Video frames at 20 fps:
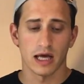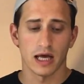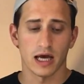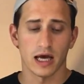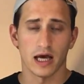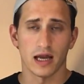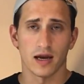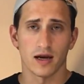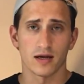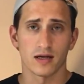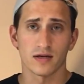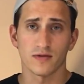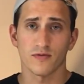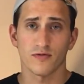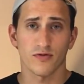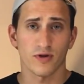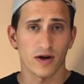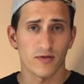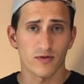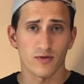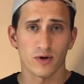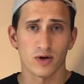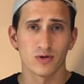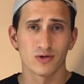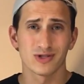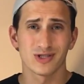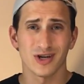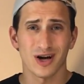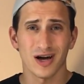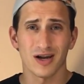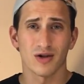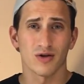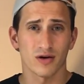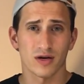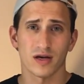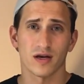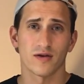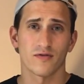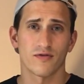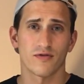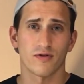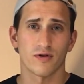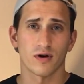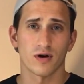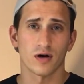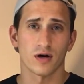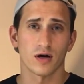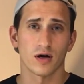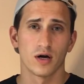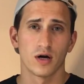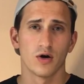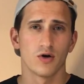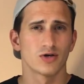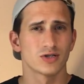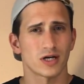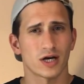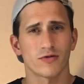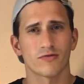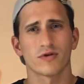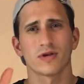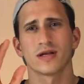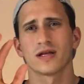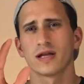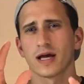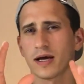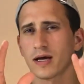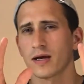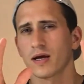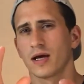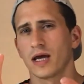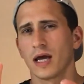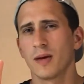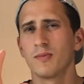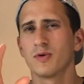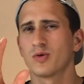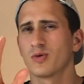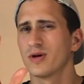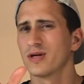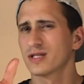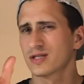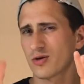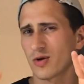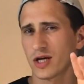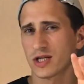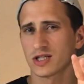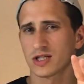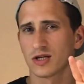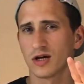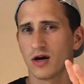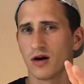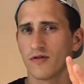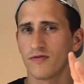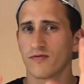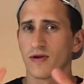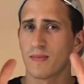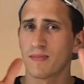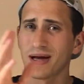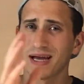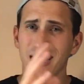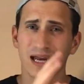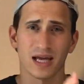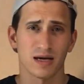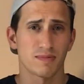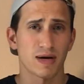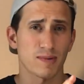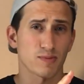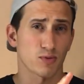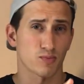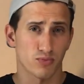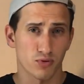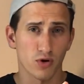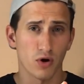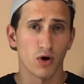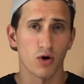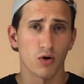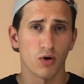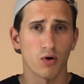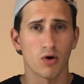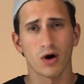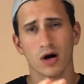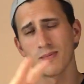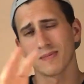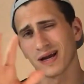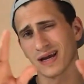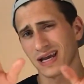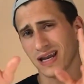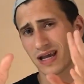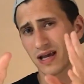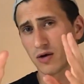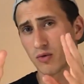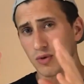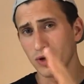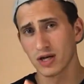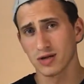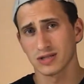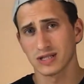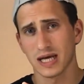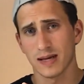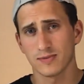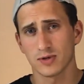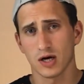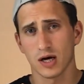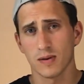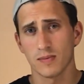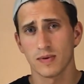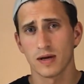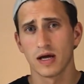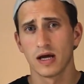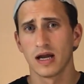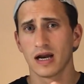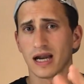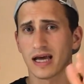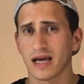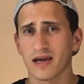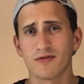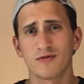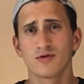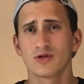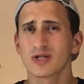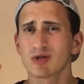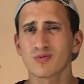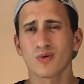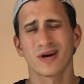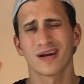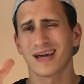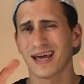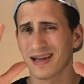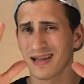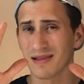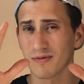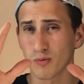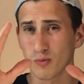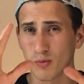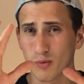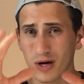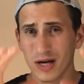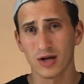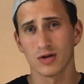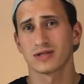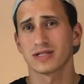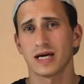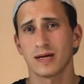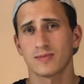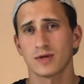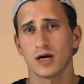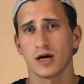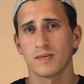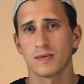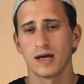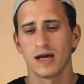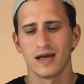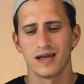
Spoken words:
And for everyone who's not really like in between this question of, am I getting a MacBook Pro or am I getting a Windows laptop? Like, if you just want to get a Windows laptop,